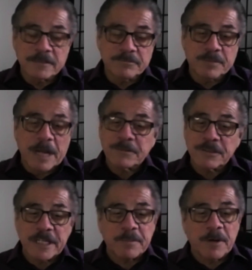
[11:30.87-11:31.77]
props to
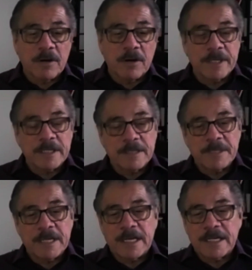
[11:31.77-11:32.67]
Jake Paul, man. I
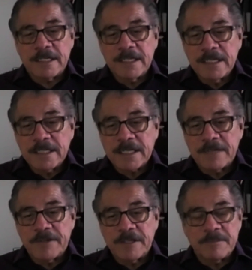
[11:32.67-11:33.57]
mean, I gotta
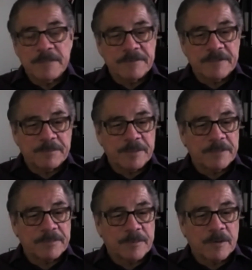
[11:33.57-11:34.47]
give him
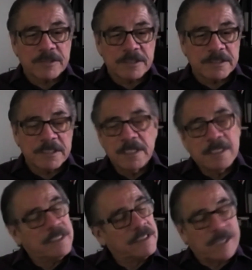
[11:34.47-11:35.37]
MVP promotions,
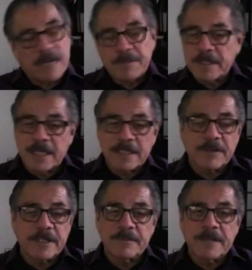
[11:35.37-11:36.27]
top of the line
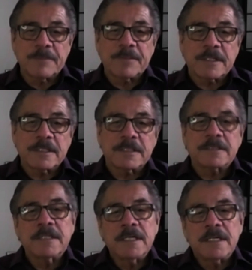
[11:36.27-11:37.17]
credit, man,
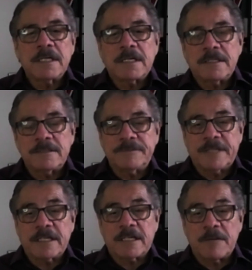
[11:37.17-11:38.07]
because
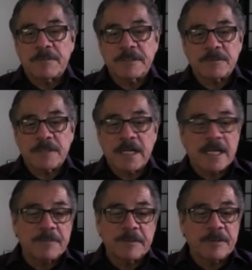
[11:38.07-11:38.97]
they accomplished what a
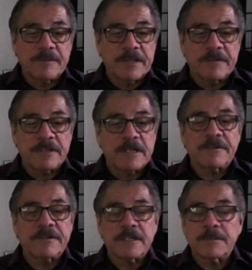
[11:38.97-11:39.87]
lot of people have
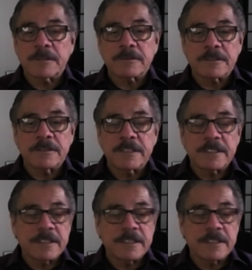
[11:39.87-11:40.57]
never even come close to do.